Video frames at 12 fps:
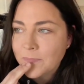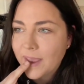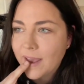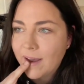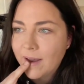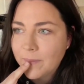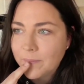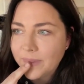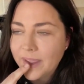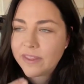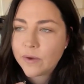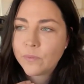And
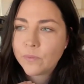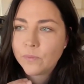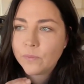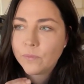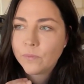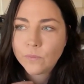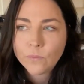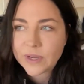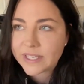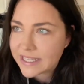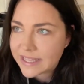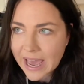then we
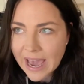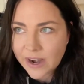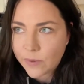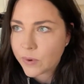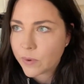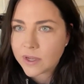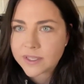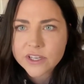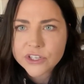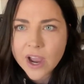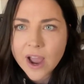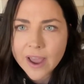did that, and we were on
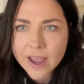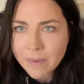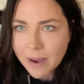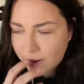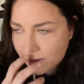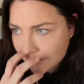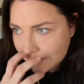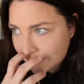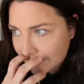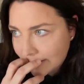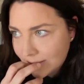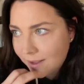such a high about it,
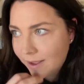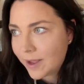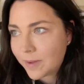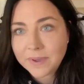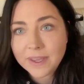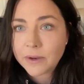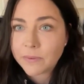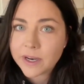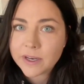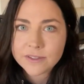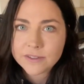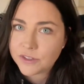and getting
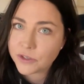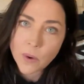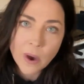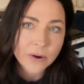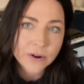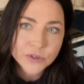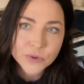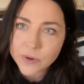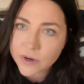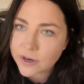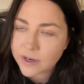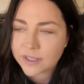ready to go out on
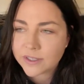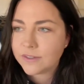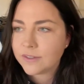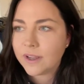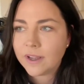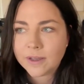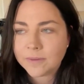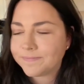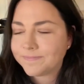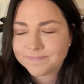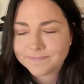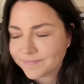tour and
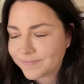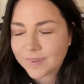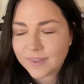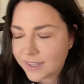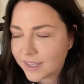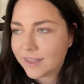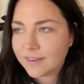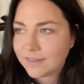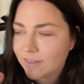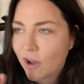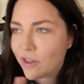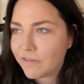
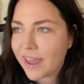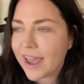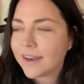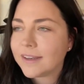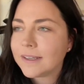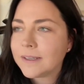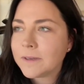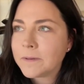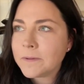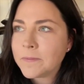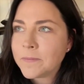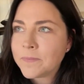all that.
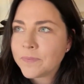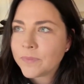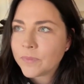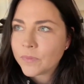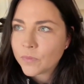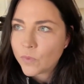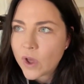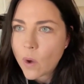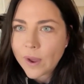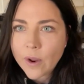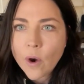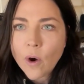We all
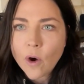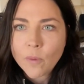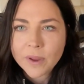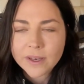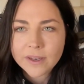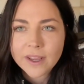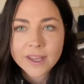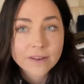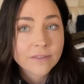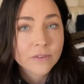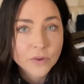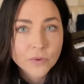went home
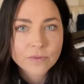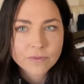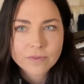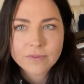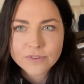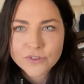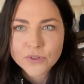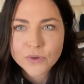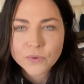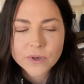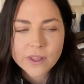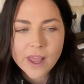and
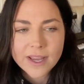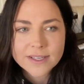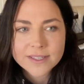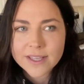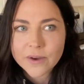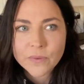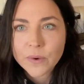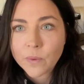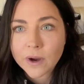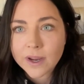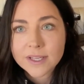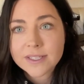soon realized that we
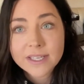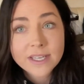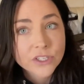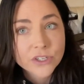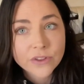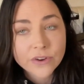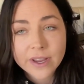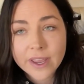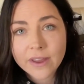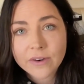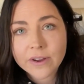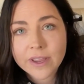weren't going to see each other
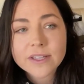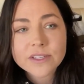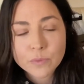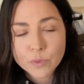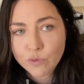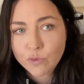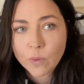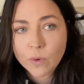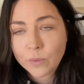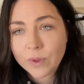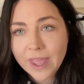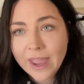again or get to move
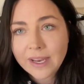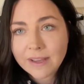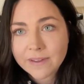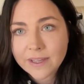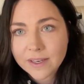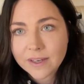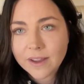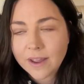forward with any of it